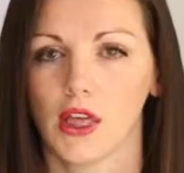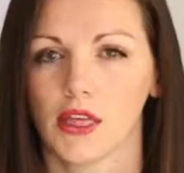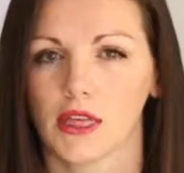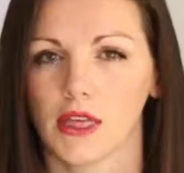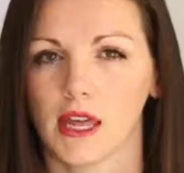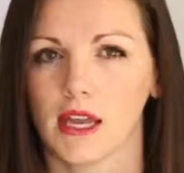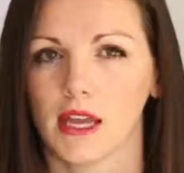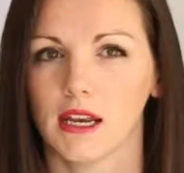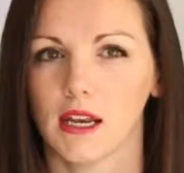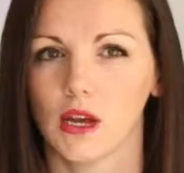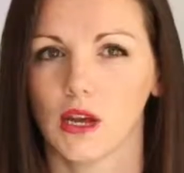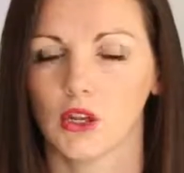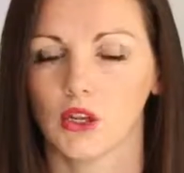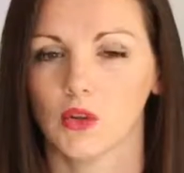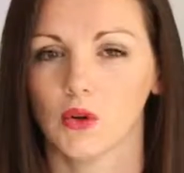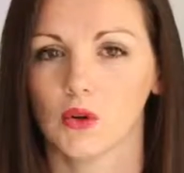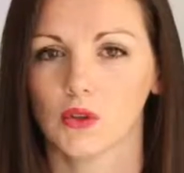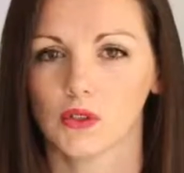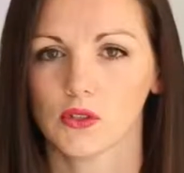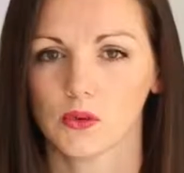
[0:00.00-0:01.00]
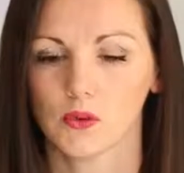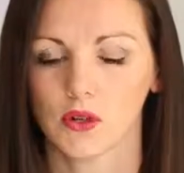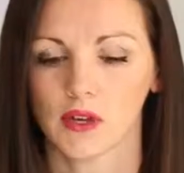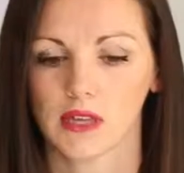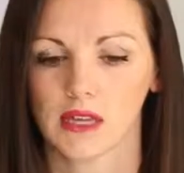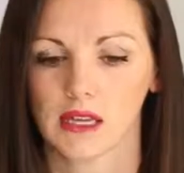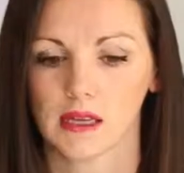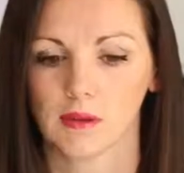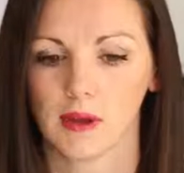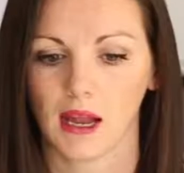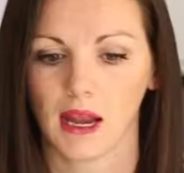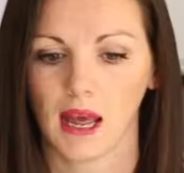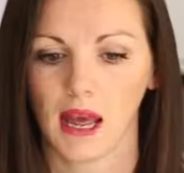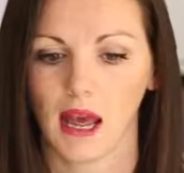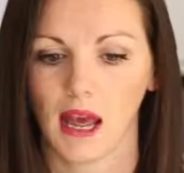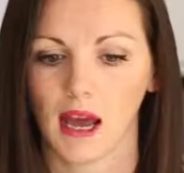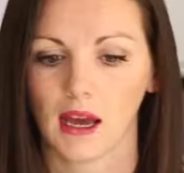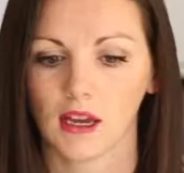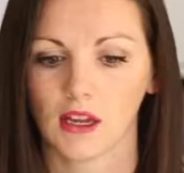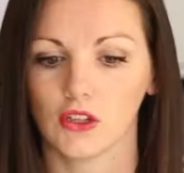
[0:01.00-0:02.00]
Then you also want to think about
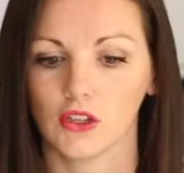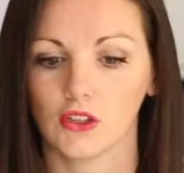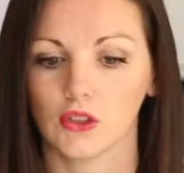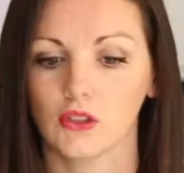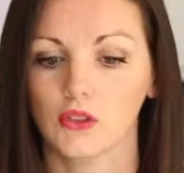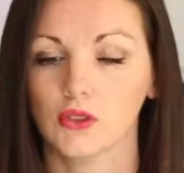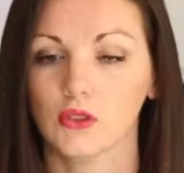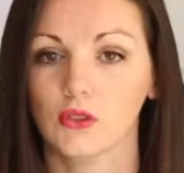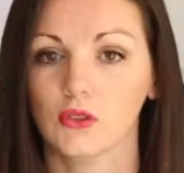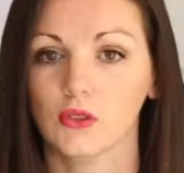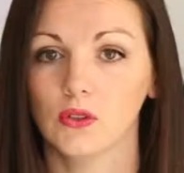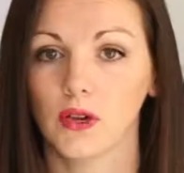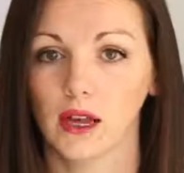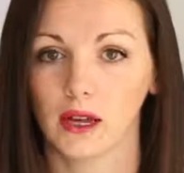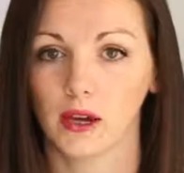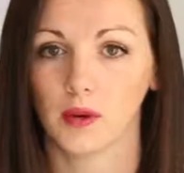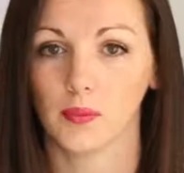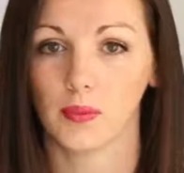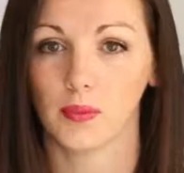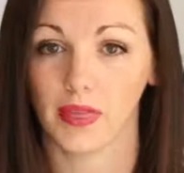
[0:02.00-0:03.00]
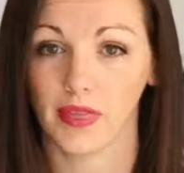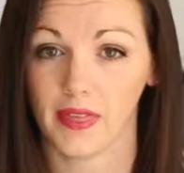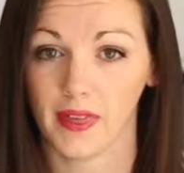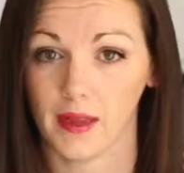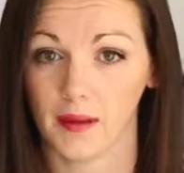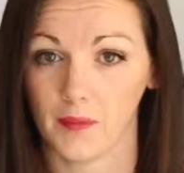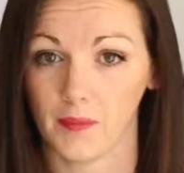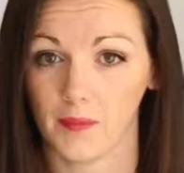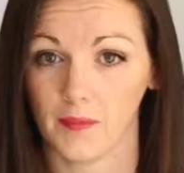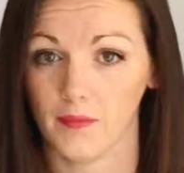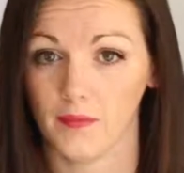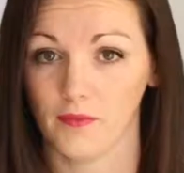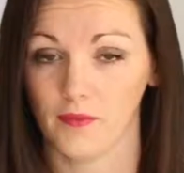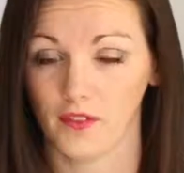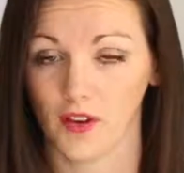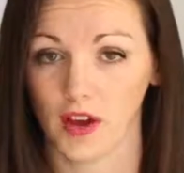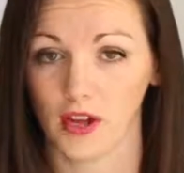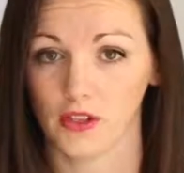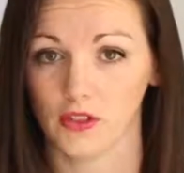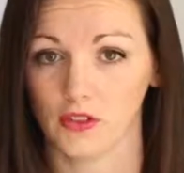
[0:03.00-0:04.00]
how can you help them
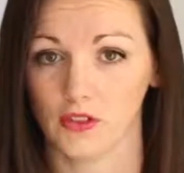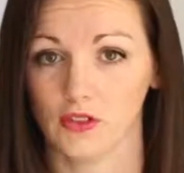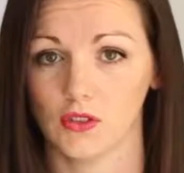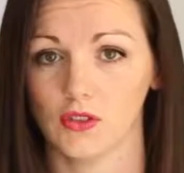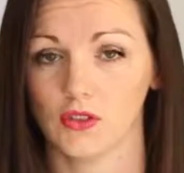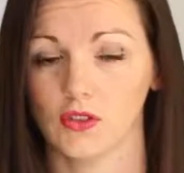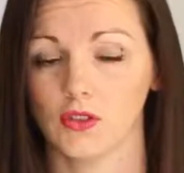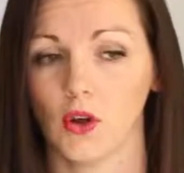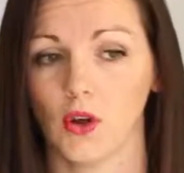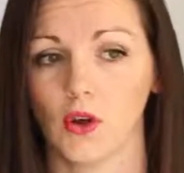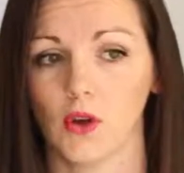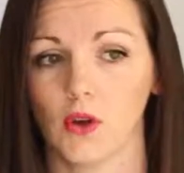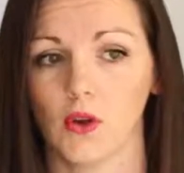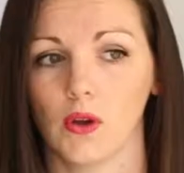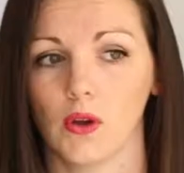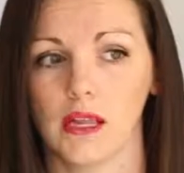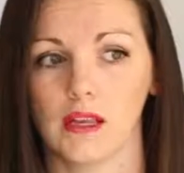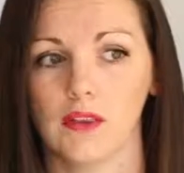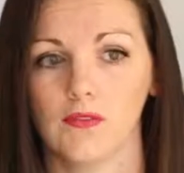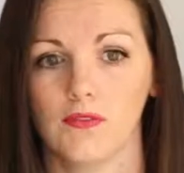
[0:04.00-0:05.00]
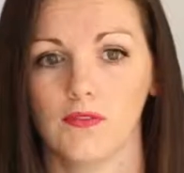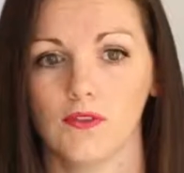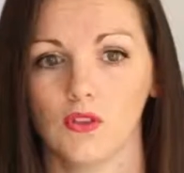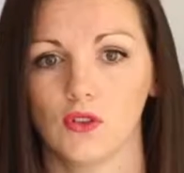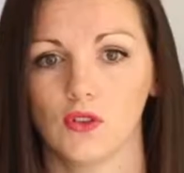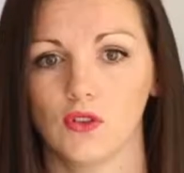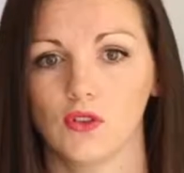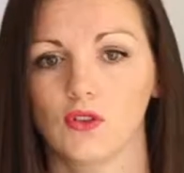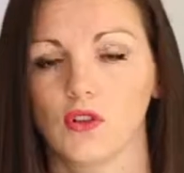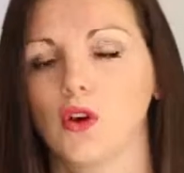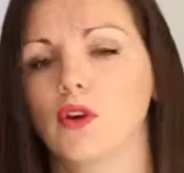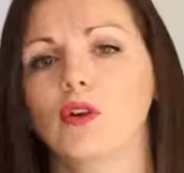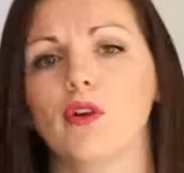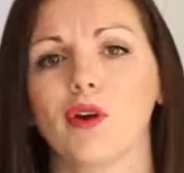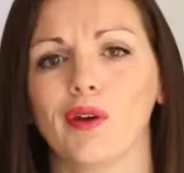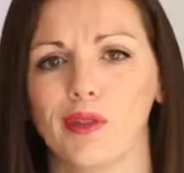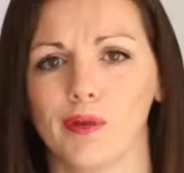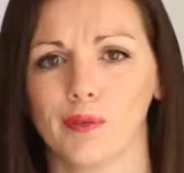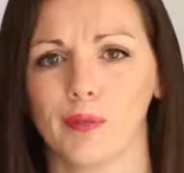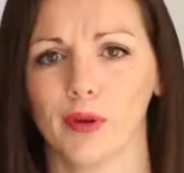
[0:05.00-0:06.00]
find you. So if you don't
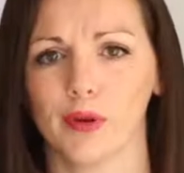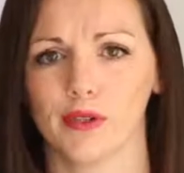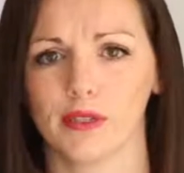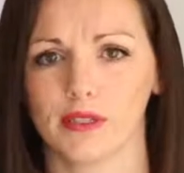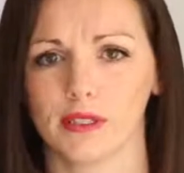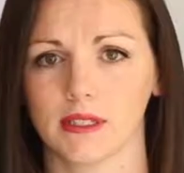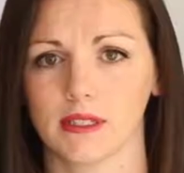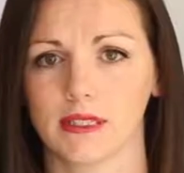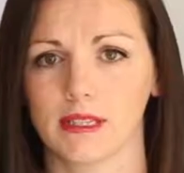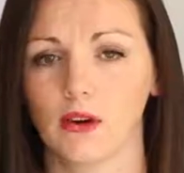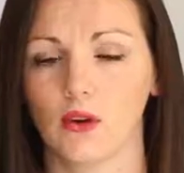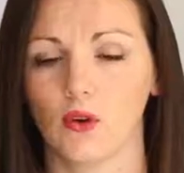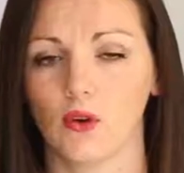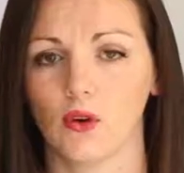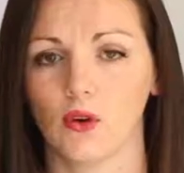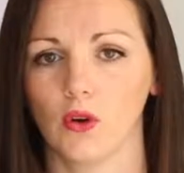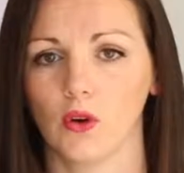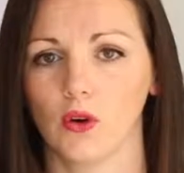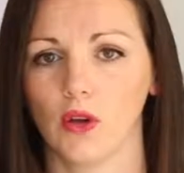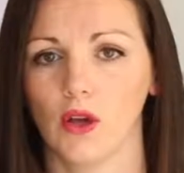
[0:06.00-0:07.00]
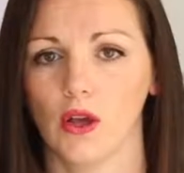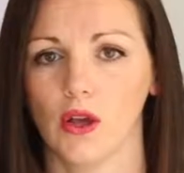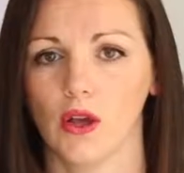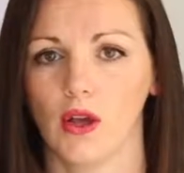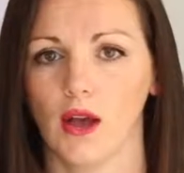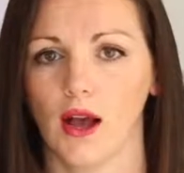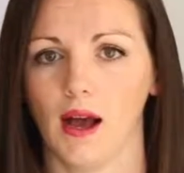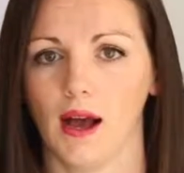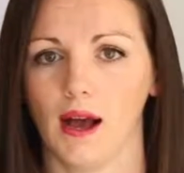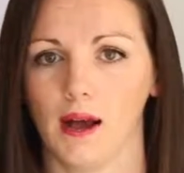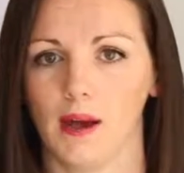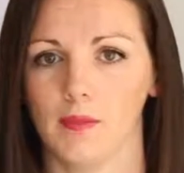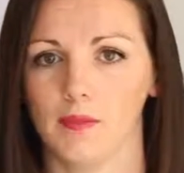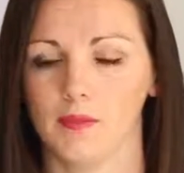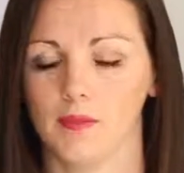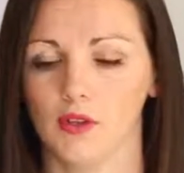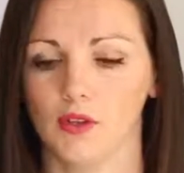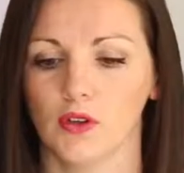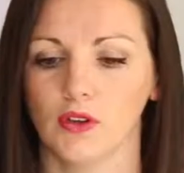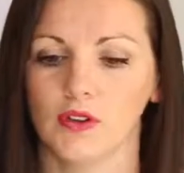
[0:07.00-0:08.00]
know them personally, or
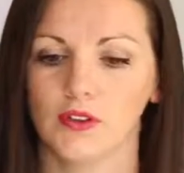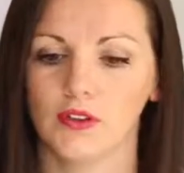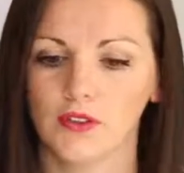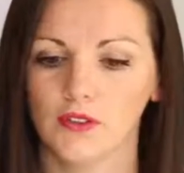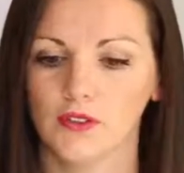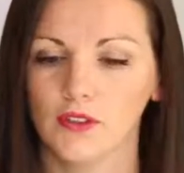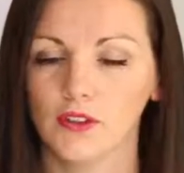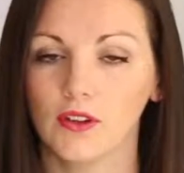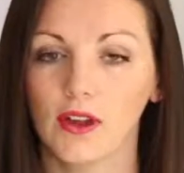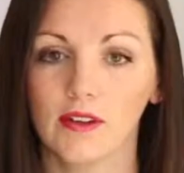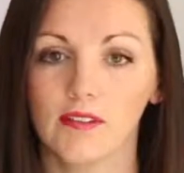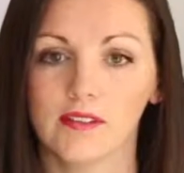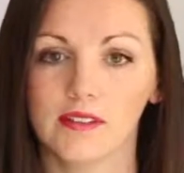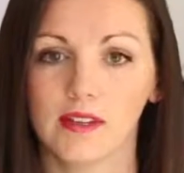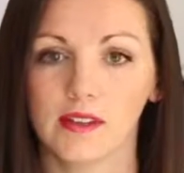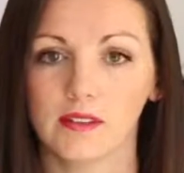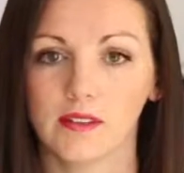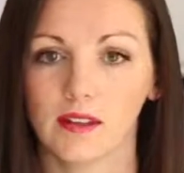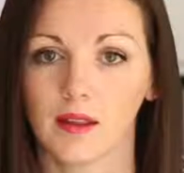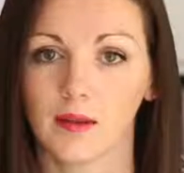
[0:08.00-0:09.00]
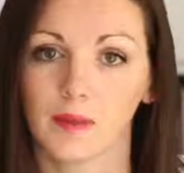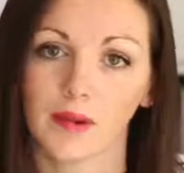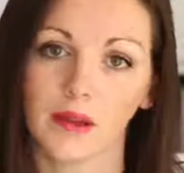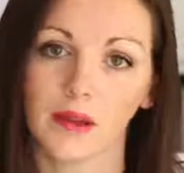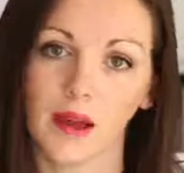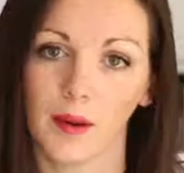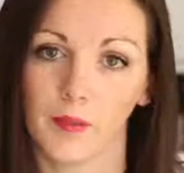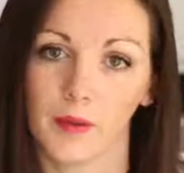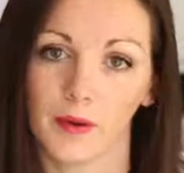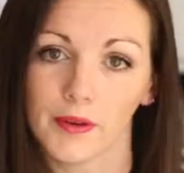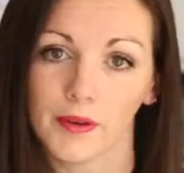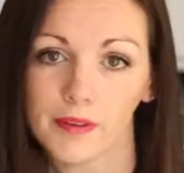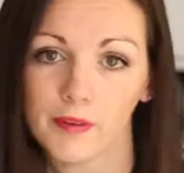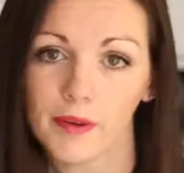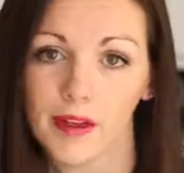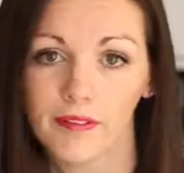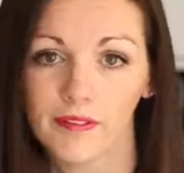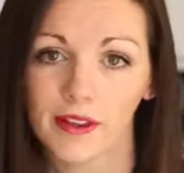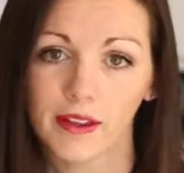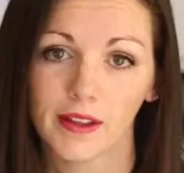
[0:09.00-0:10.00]
you haven't said to them, come onto
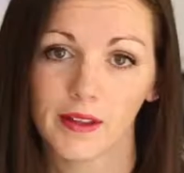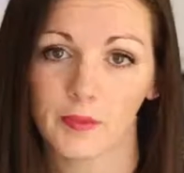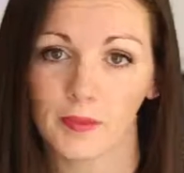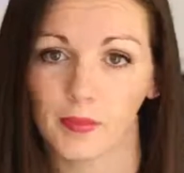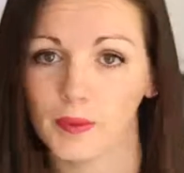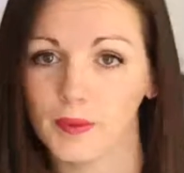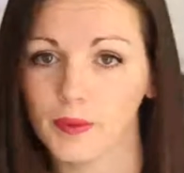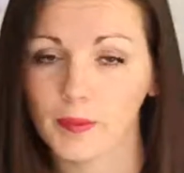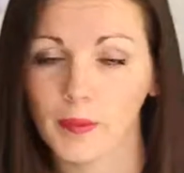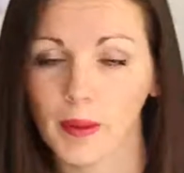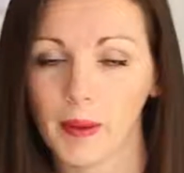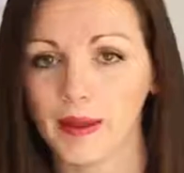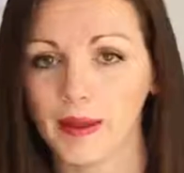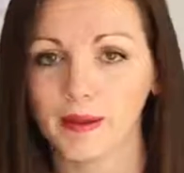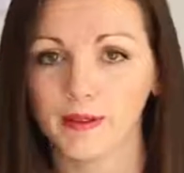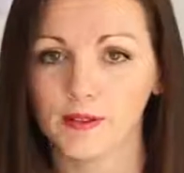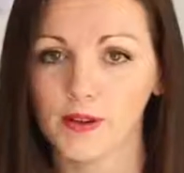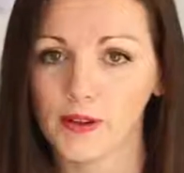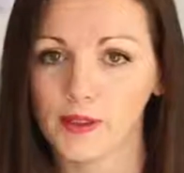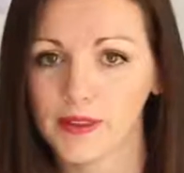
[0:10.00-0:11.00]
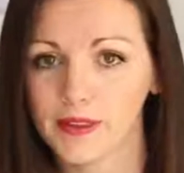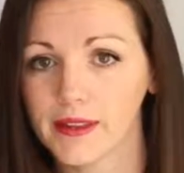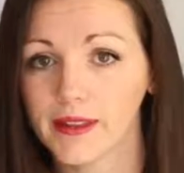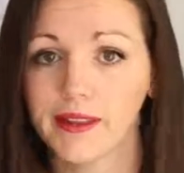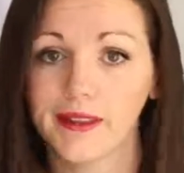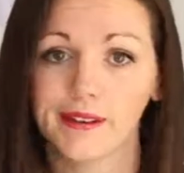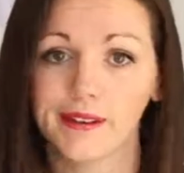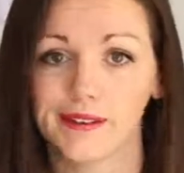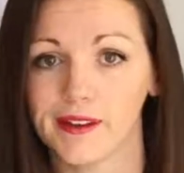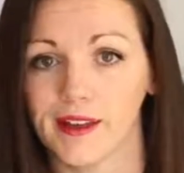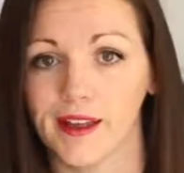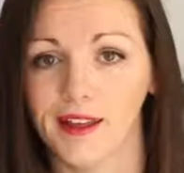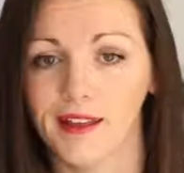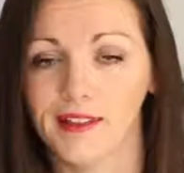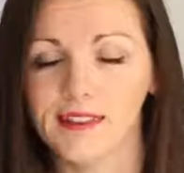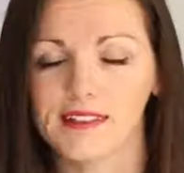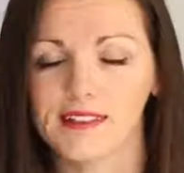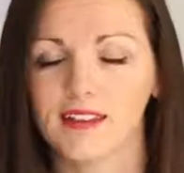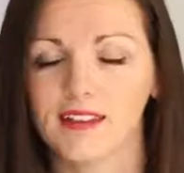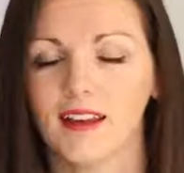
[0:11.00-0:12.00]
my Facebook page on the
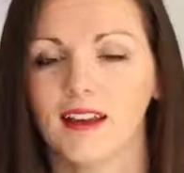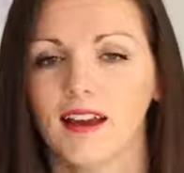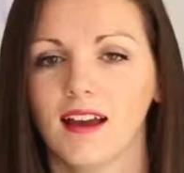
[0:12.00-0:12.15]
internet,